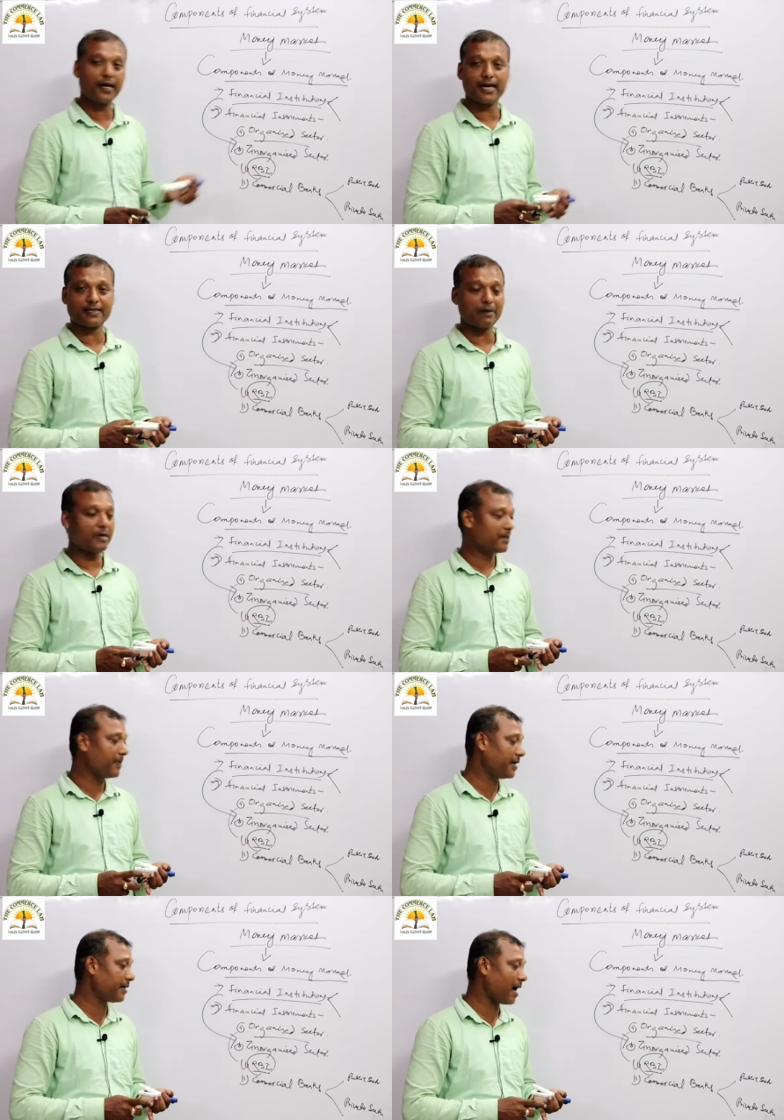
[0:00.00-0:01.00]

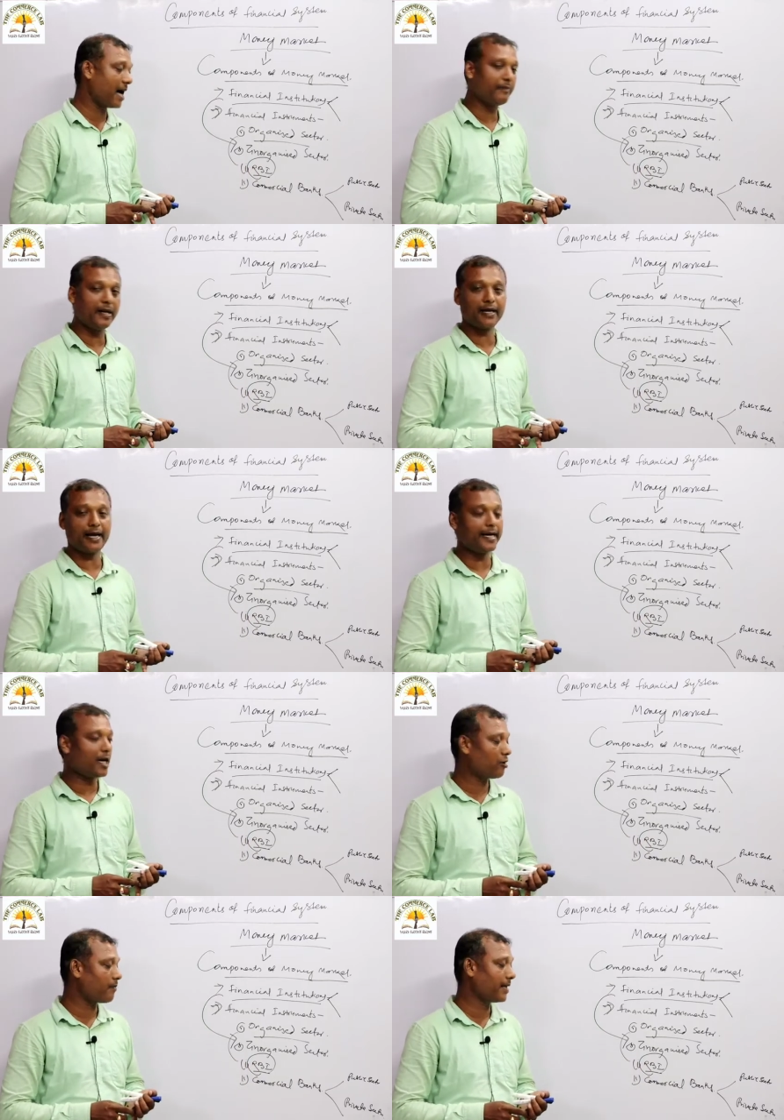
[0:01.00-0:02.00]
establishment are being
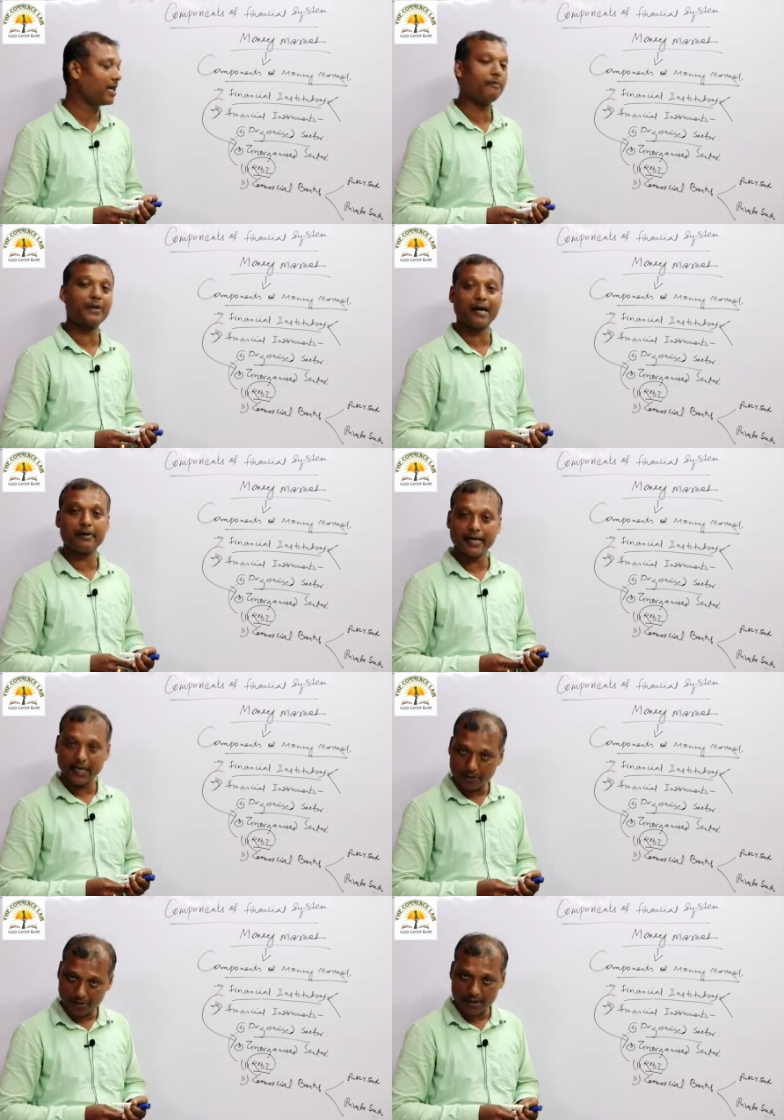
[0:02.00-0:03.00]
carried out by the private
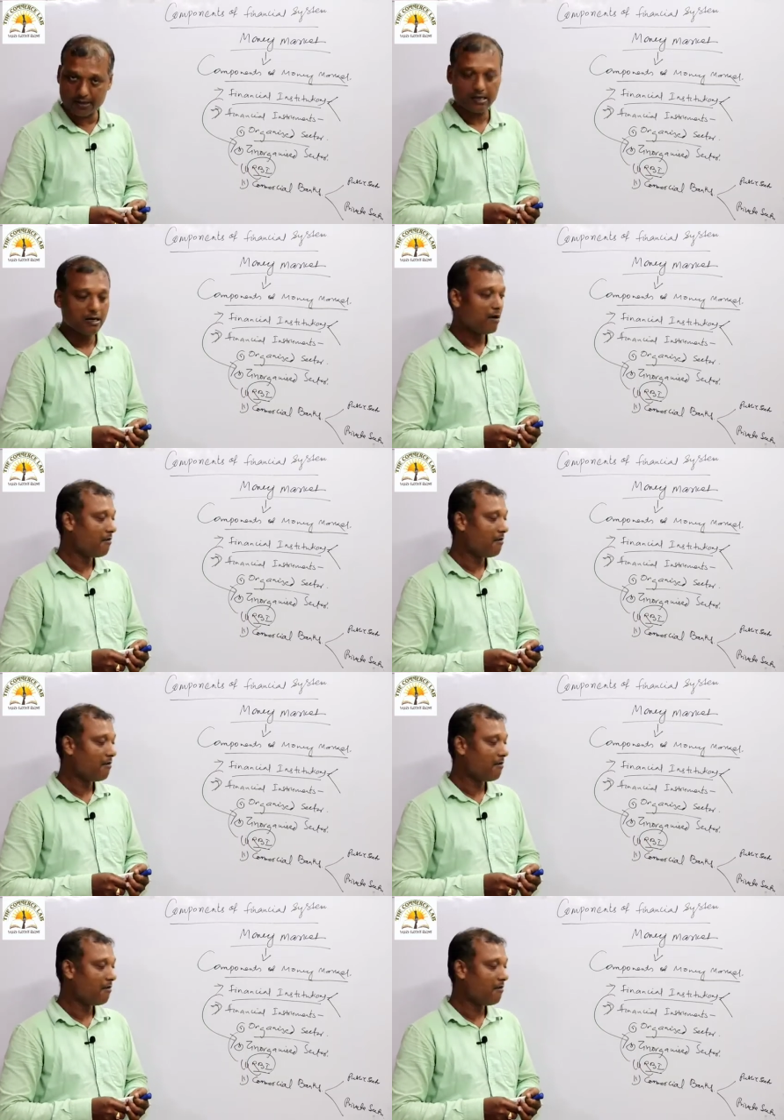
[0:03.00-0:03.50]
individuals,